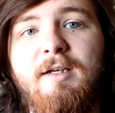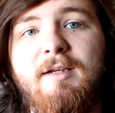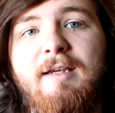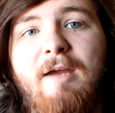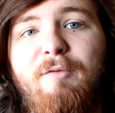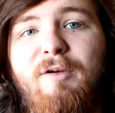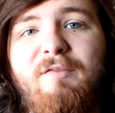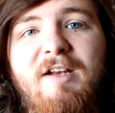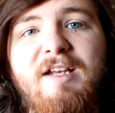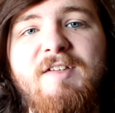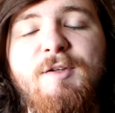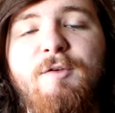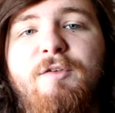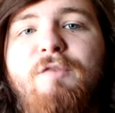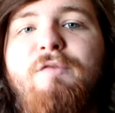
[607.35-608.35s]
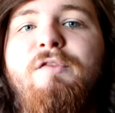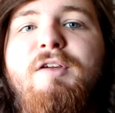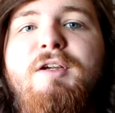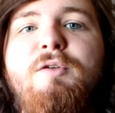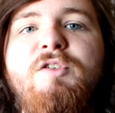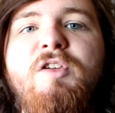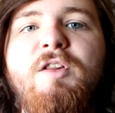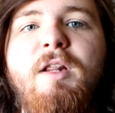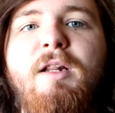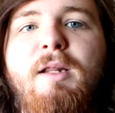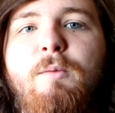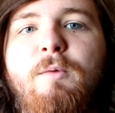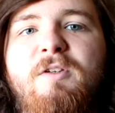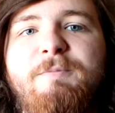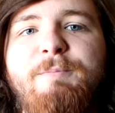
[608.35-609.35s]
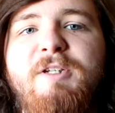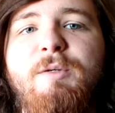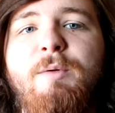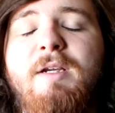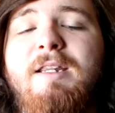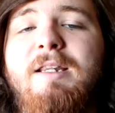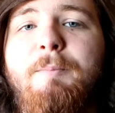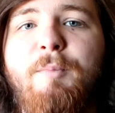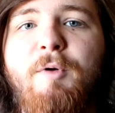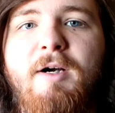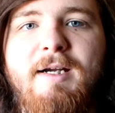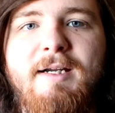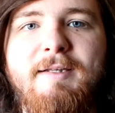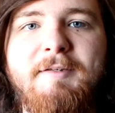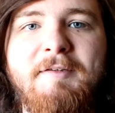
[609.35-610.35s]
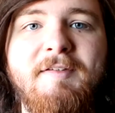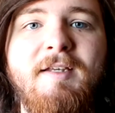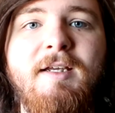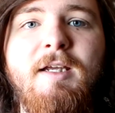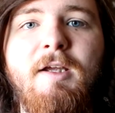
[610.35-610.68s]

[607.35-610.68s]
get rid of any sort of confusion that there was between the brands.